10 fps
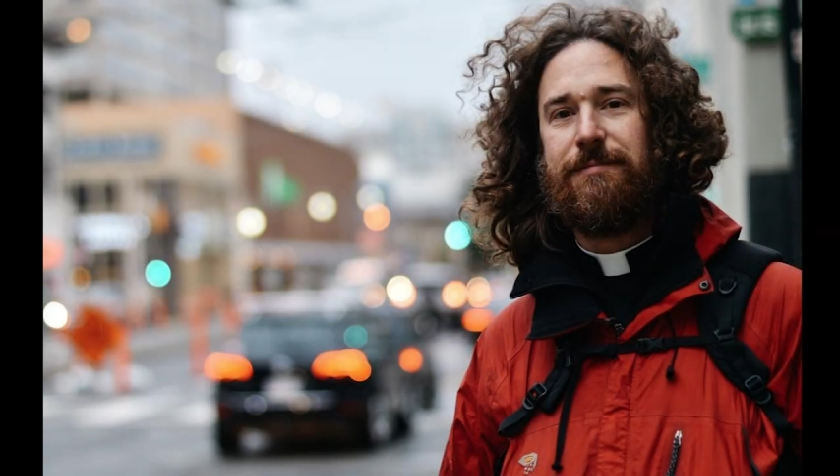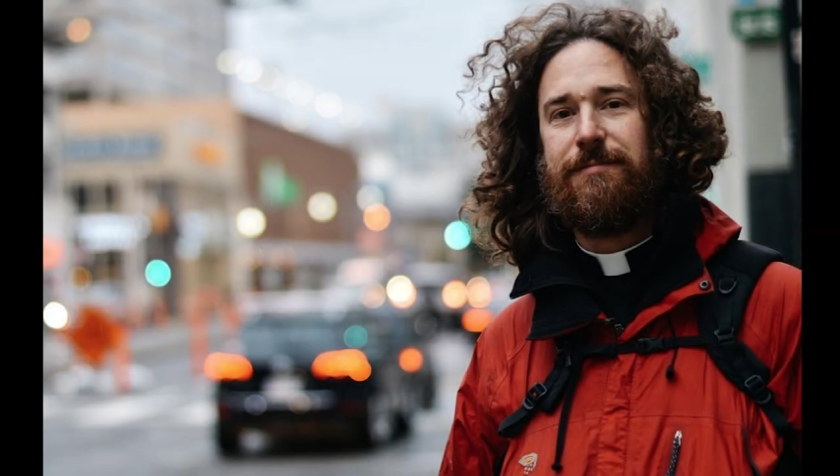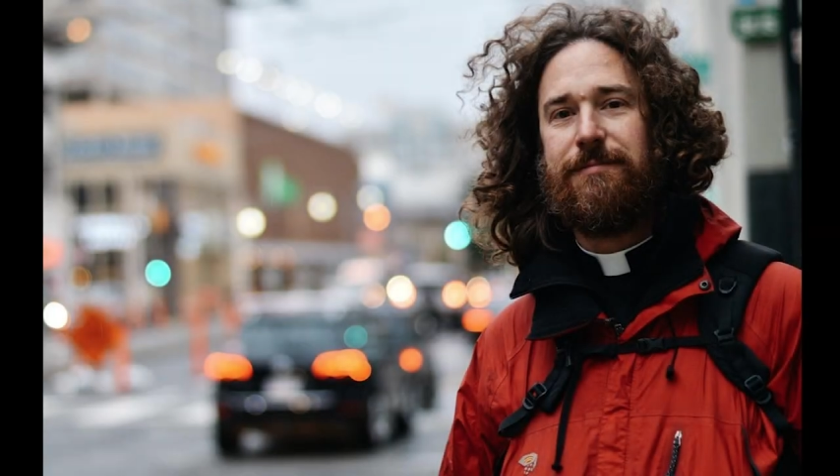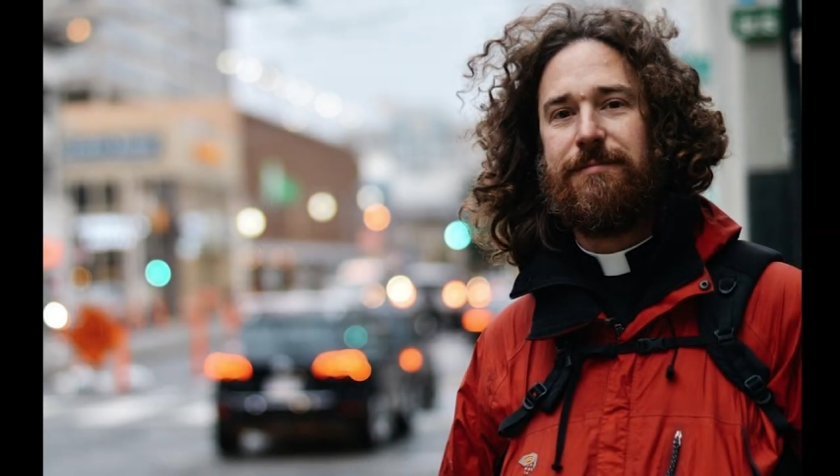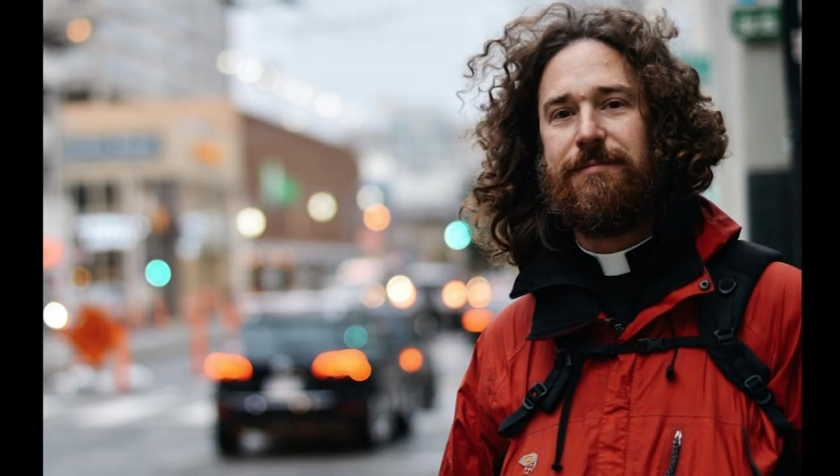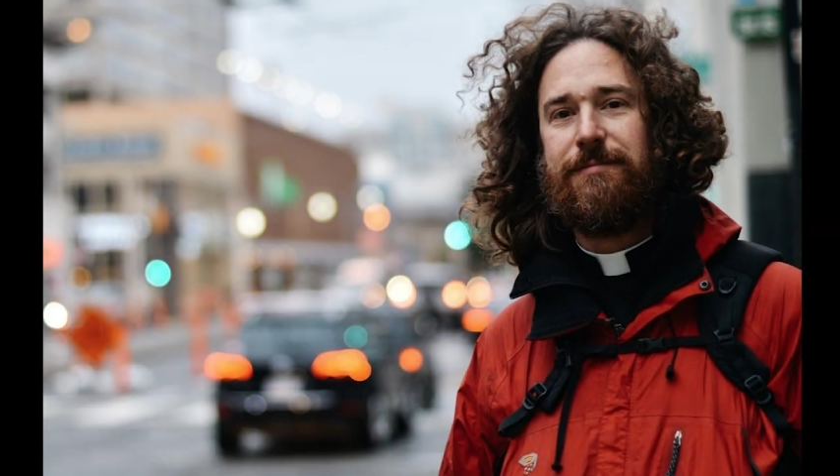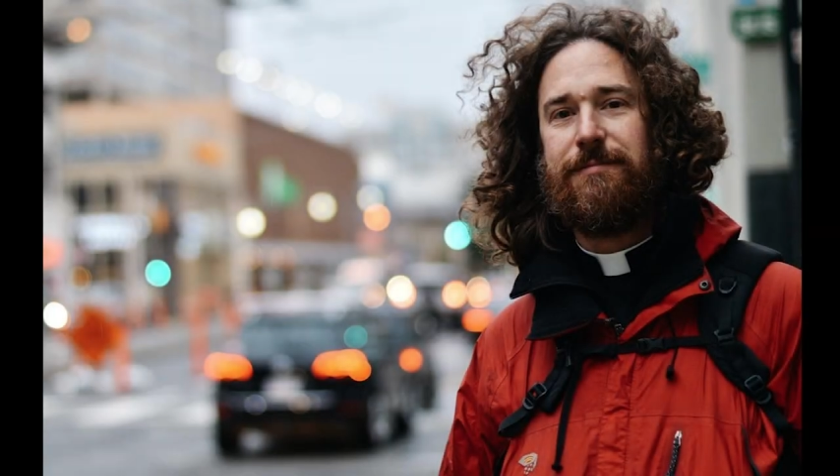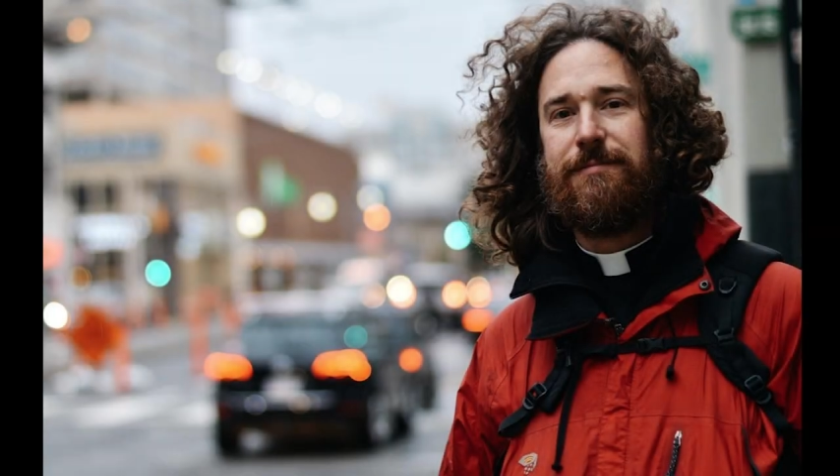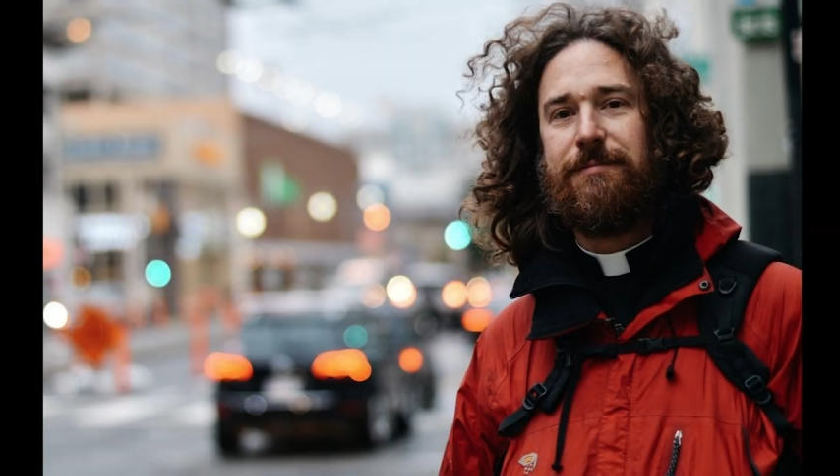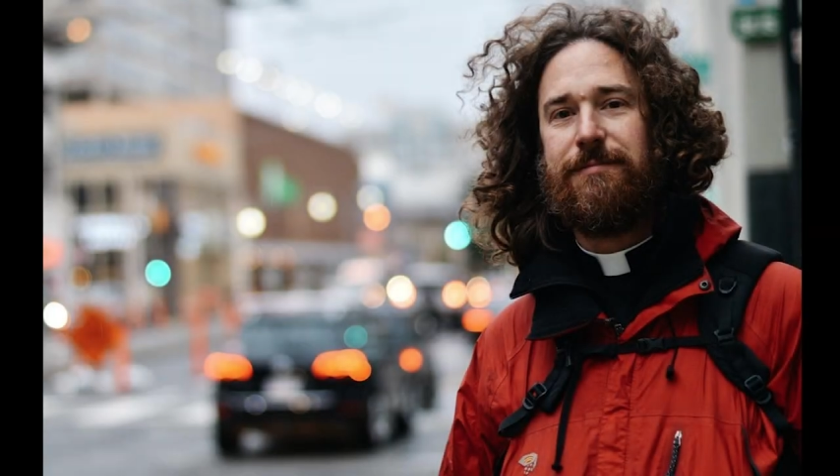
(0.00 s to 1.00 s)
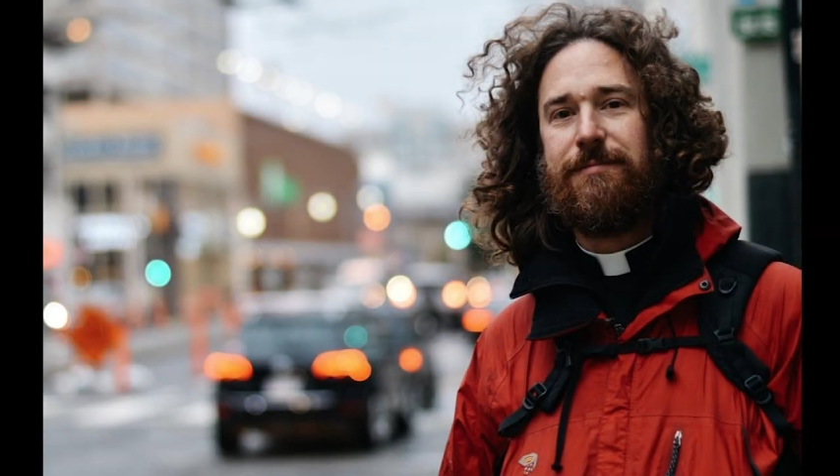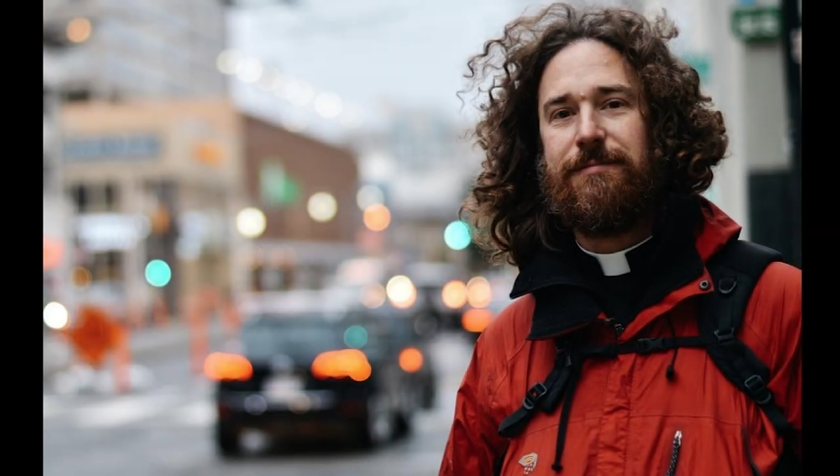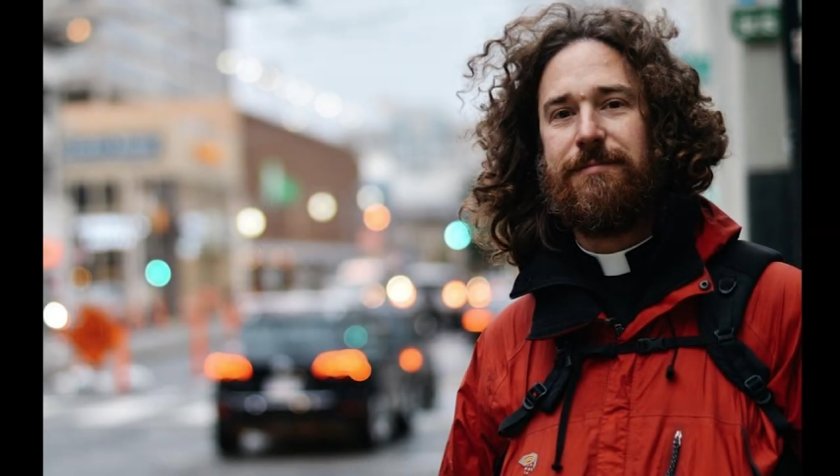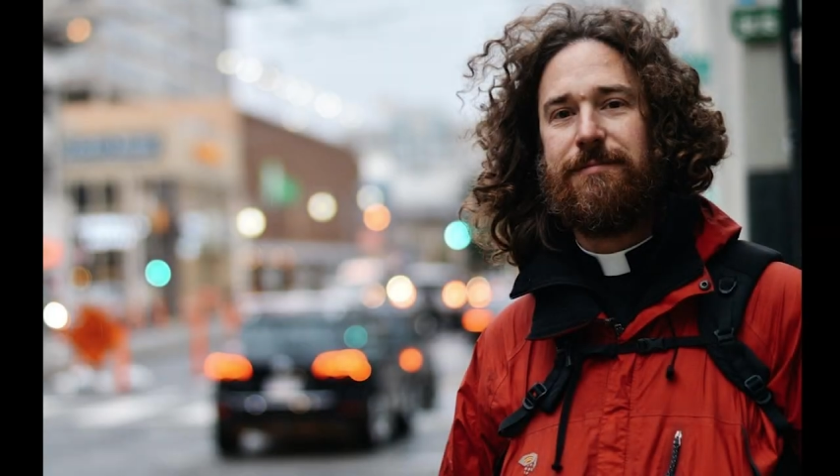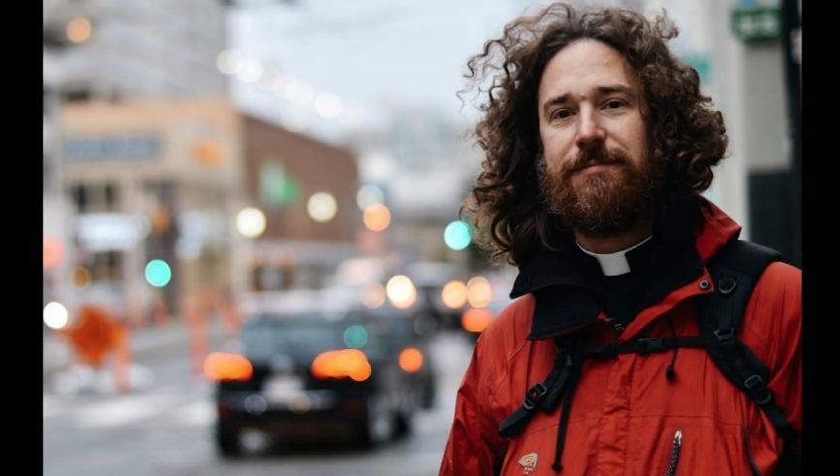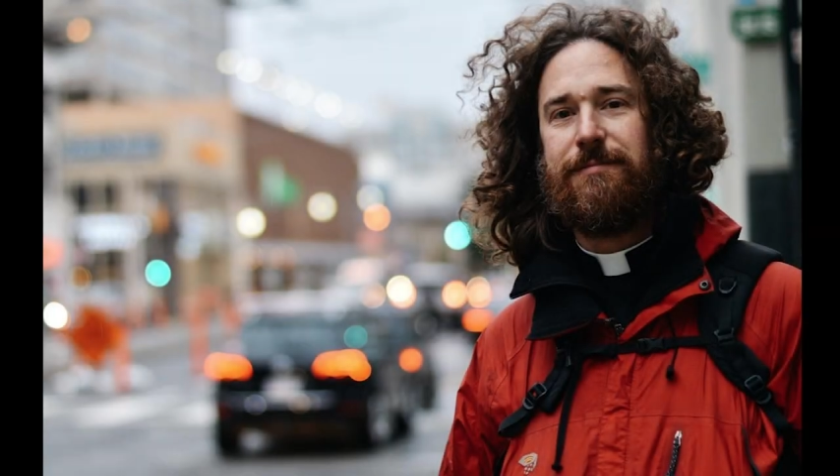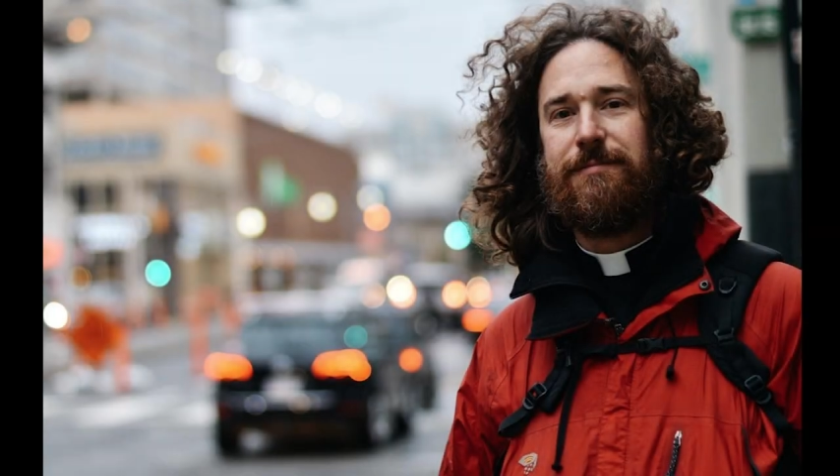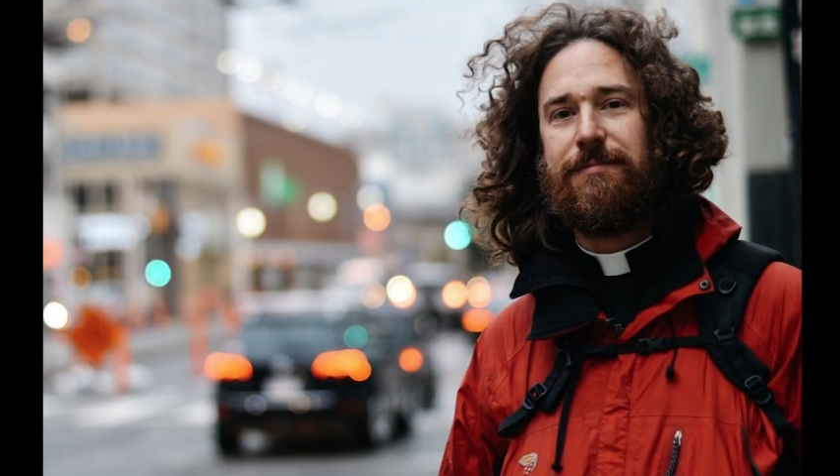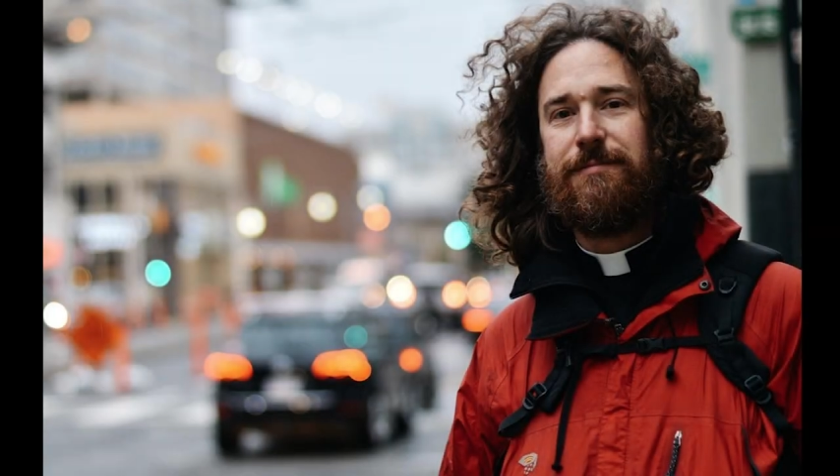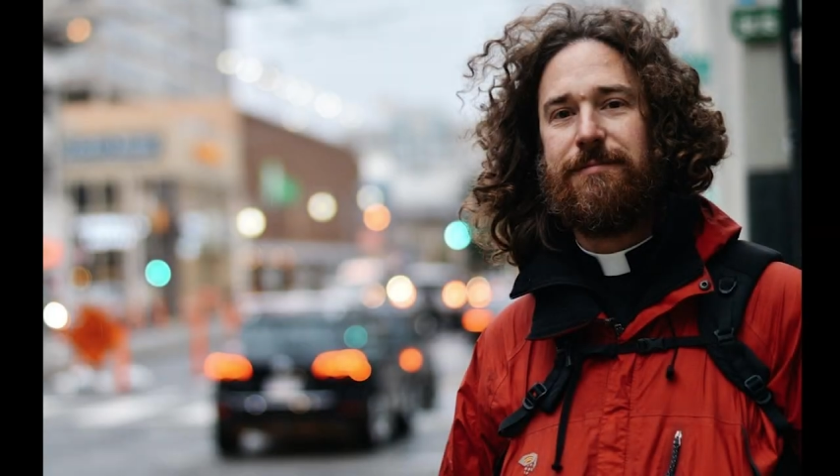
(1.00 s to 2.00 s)
and I was teaching all these white-haired
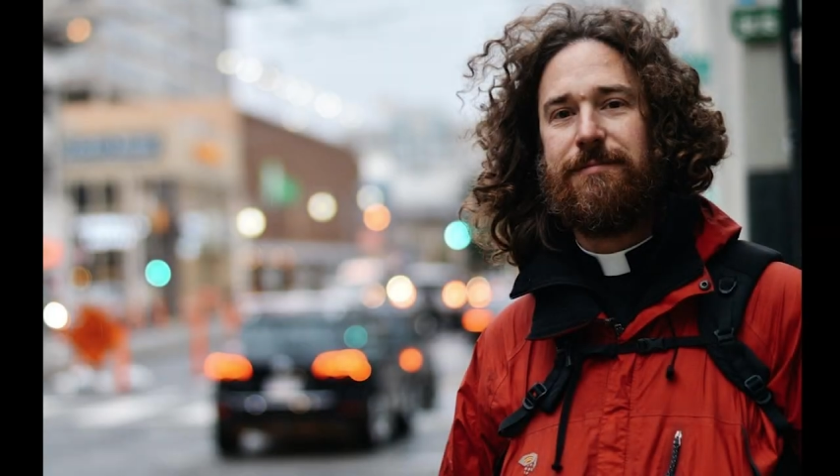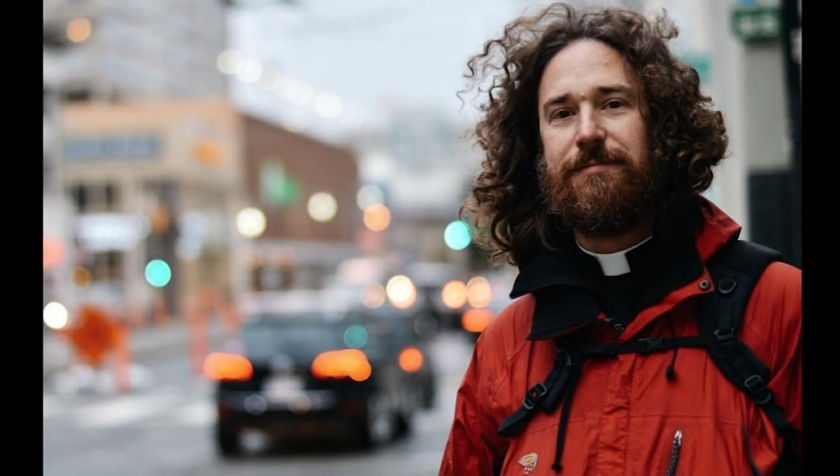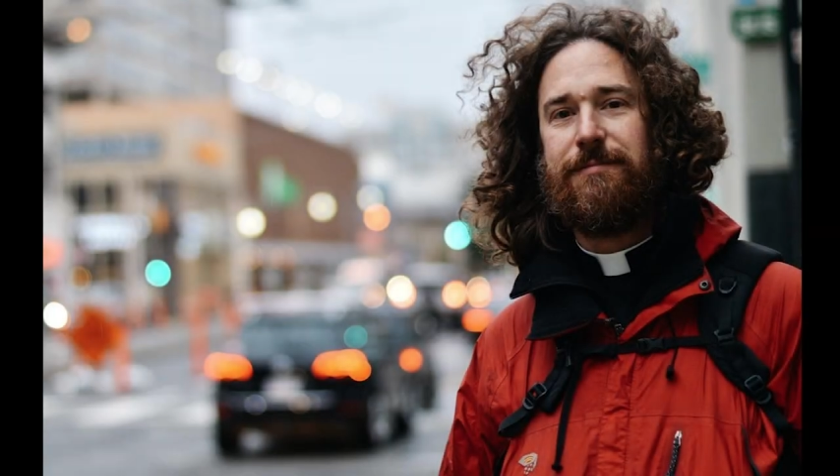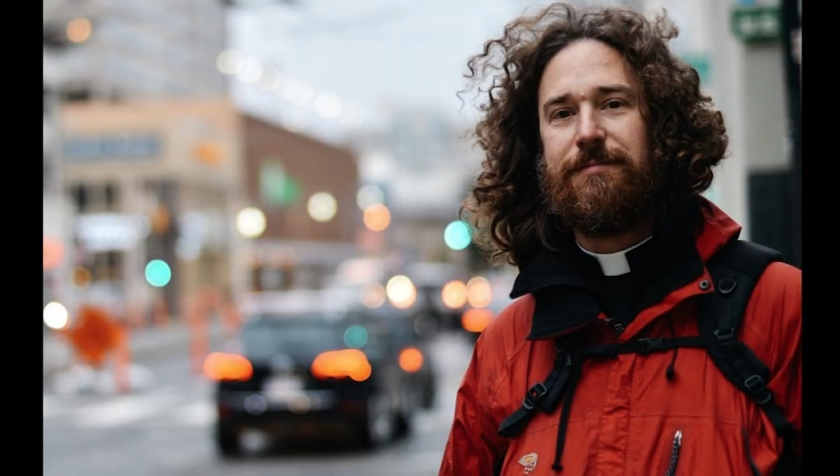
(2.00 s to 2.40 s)
little children,